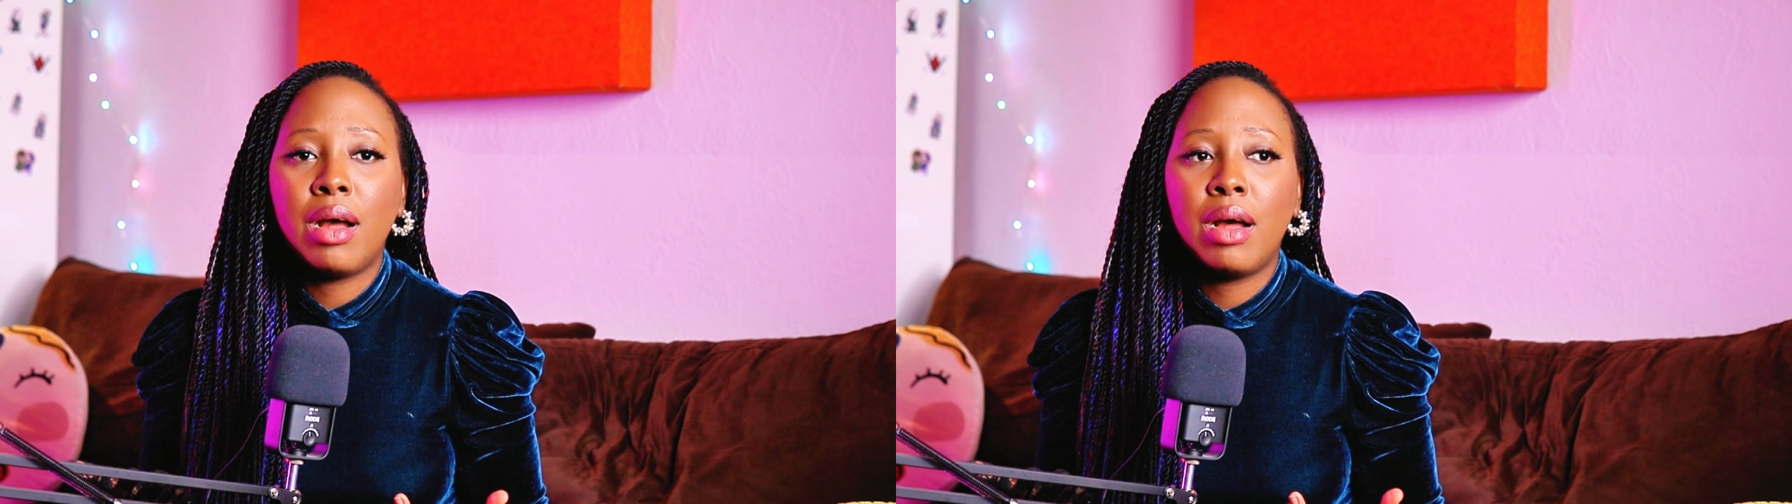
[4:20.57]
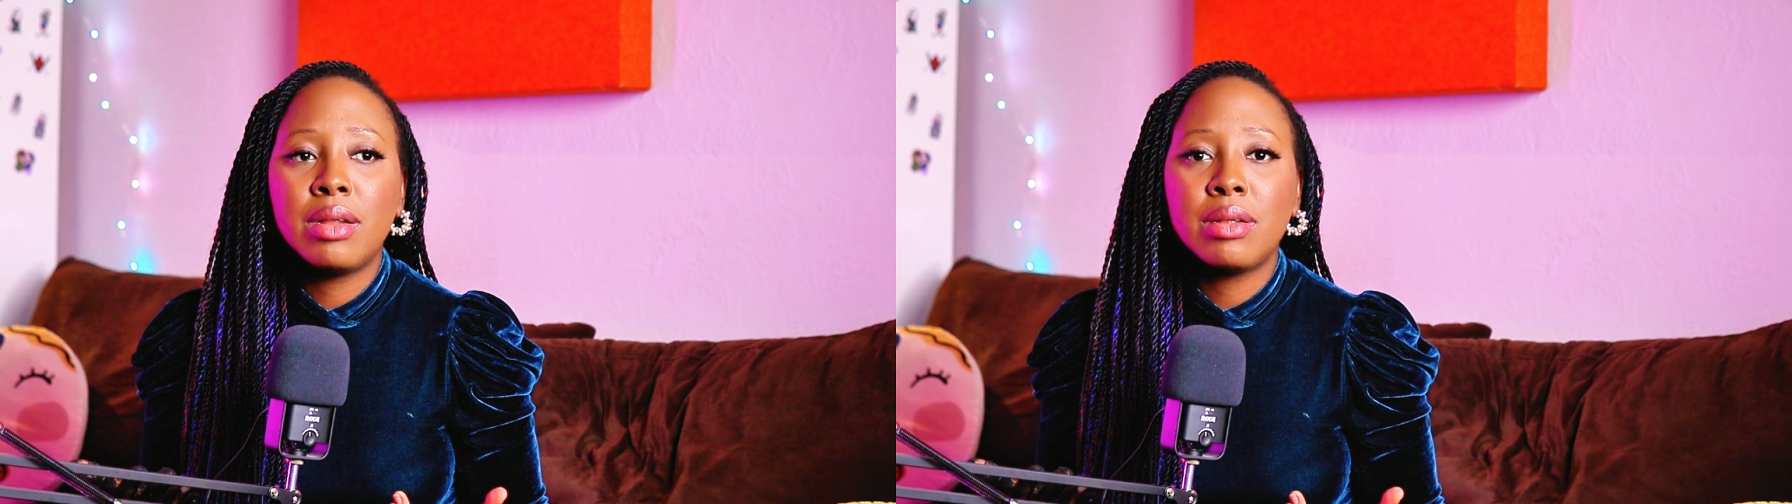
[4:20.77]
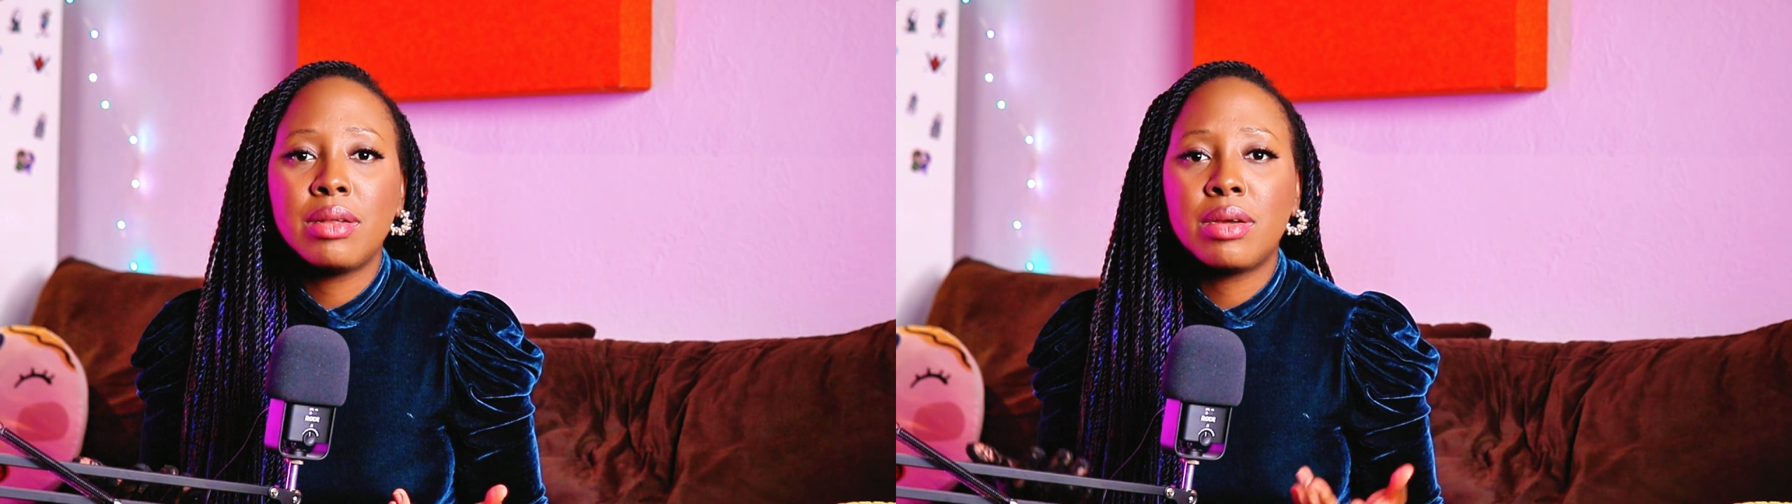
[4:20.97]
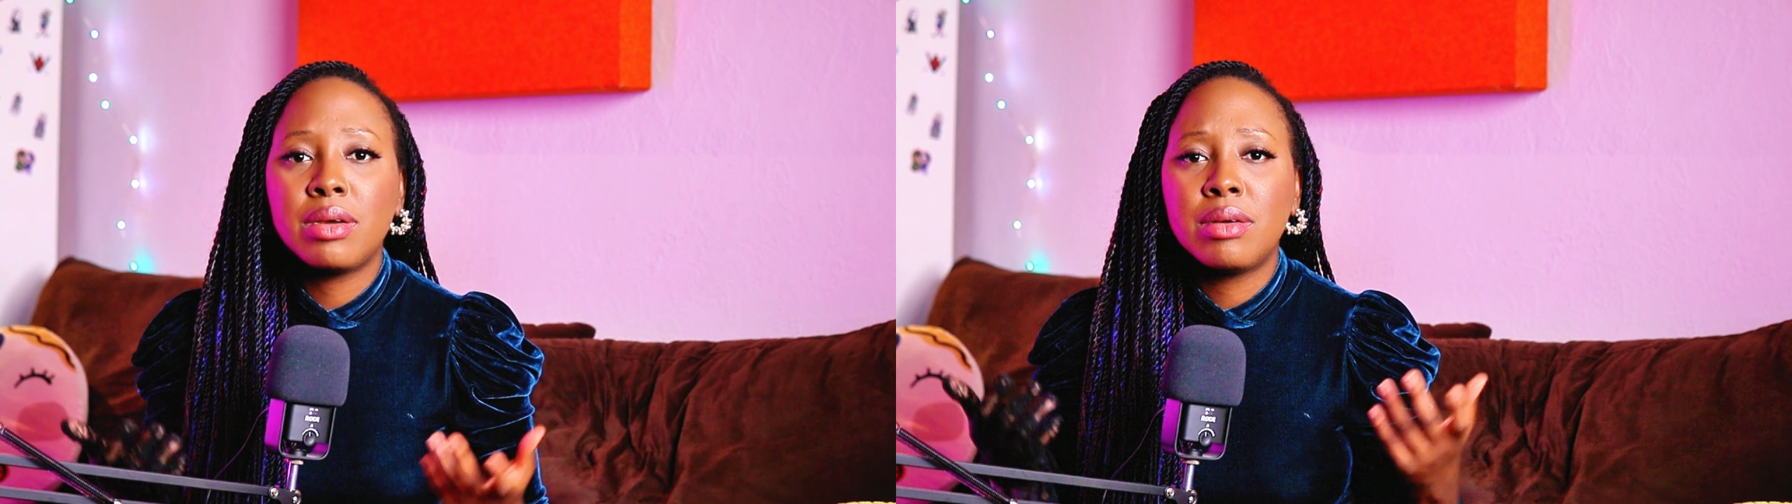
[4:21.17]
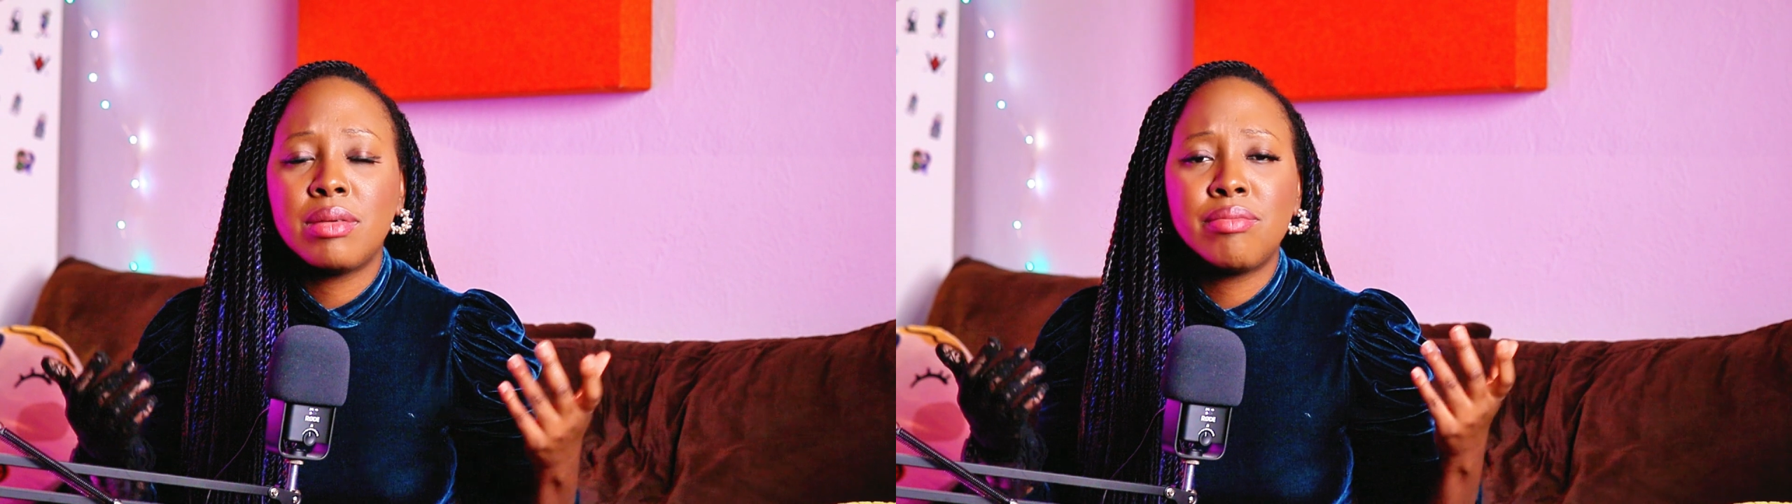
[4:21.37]
on
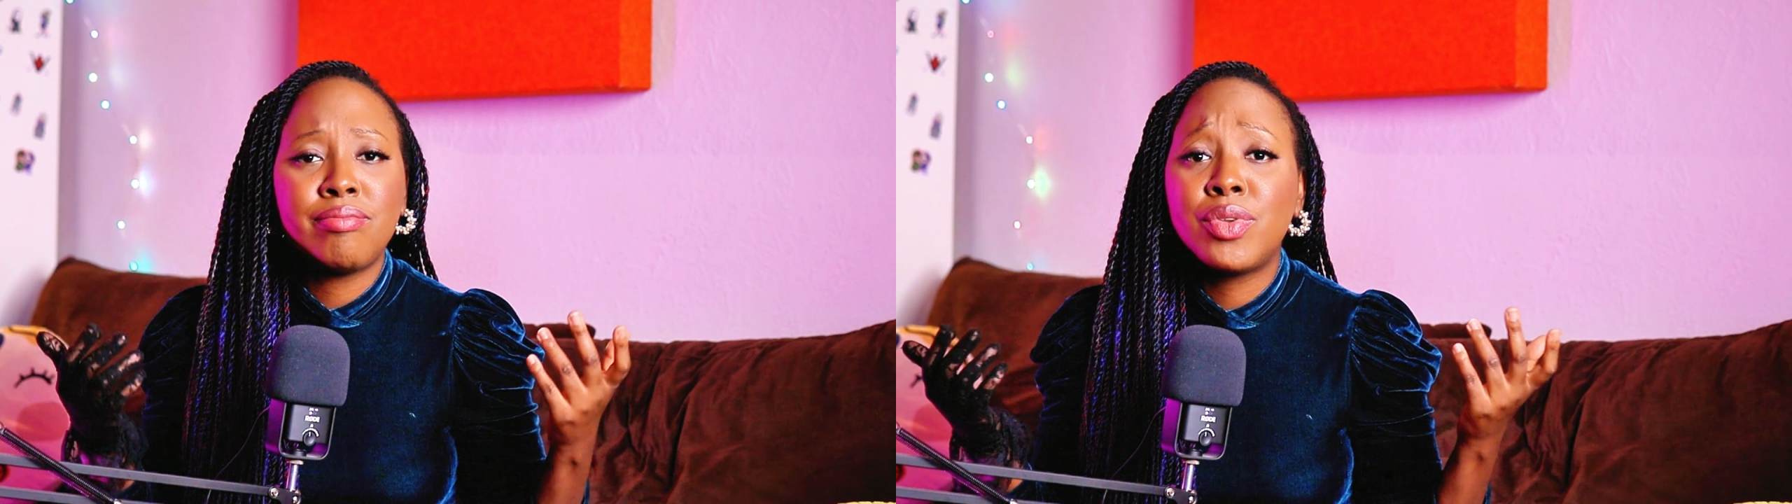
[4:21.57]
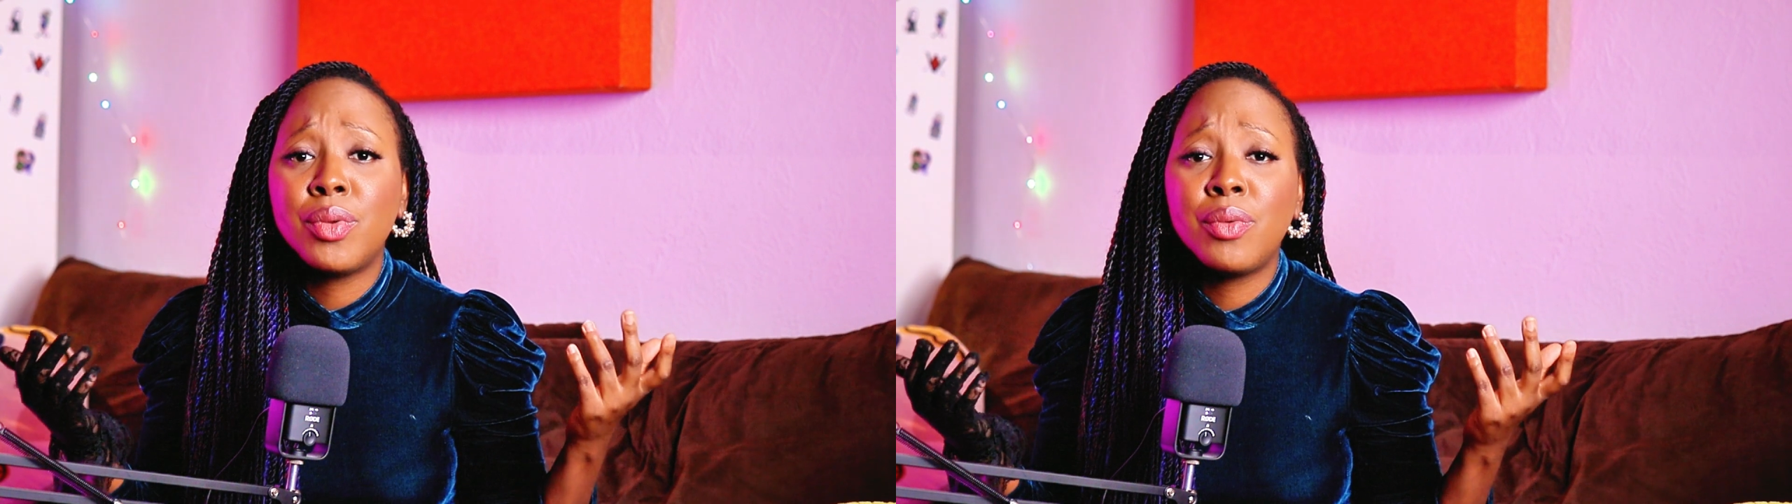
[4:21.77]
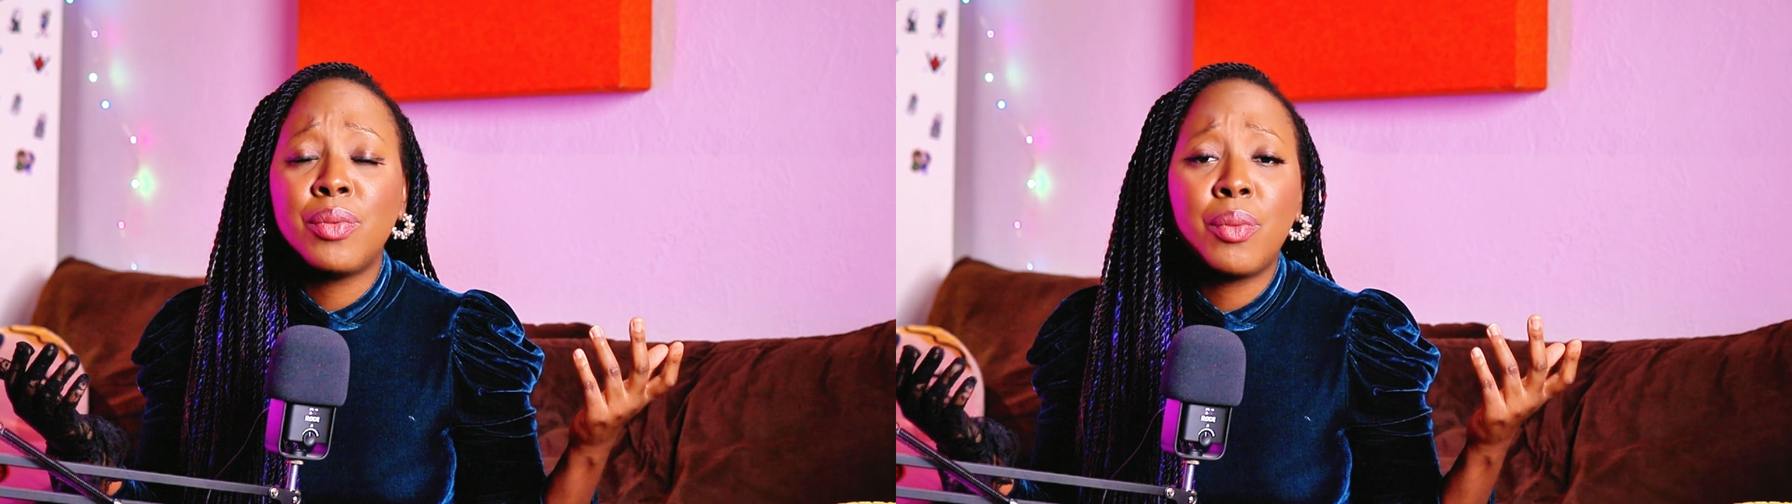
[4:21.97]
the